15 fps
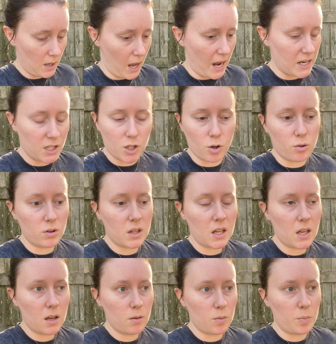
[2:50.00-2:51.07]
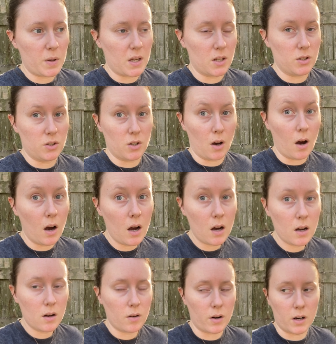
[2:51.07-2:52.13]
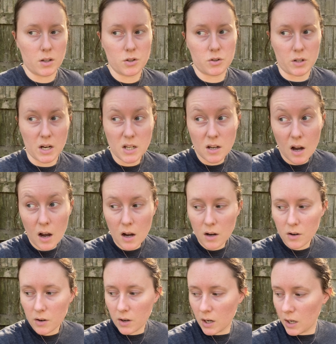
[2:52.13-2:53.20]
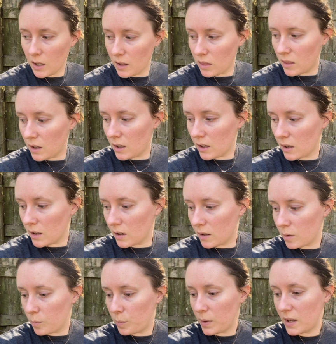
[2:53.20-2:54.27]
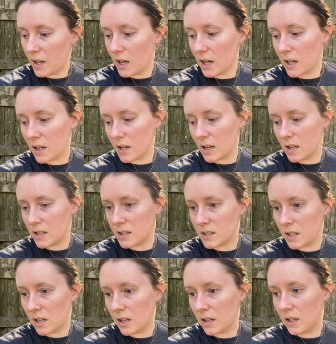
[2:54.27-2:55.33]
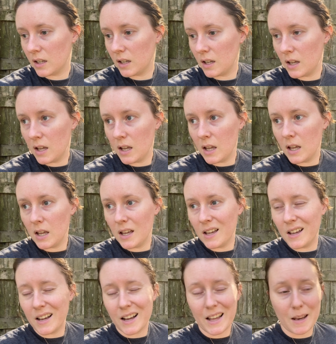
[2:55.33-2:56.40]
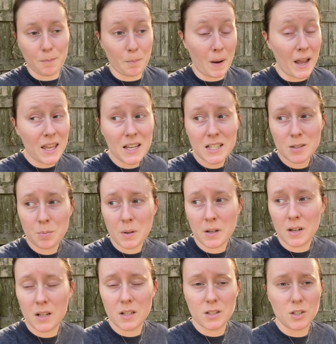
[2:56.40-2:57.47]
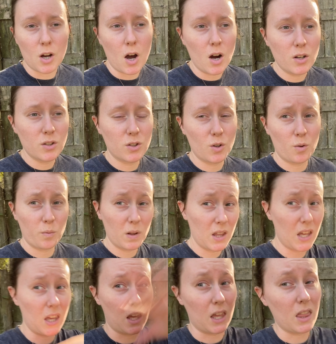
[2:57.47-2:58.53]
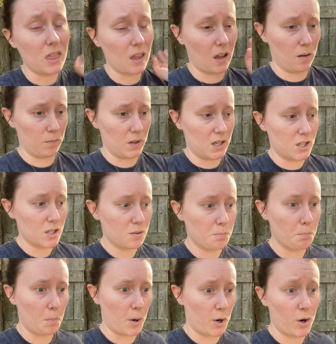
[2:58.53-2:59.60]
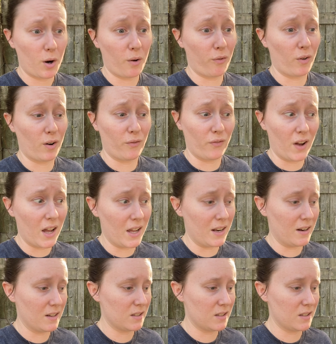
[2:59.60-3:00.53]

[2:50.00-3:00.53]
I don't think it would be a dog or a stray dog or anything, because in my experience, dogs don't really eat them. They just murder for fun.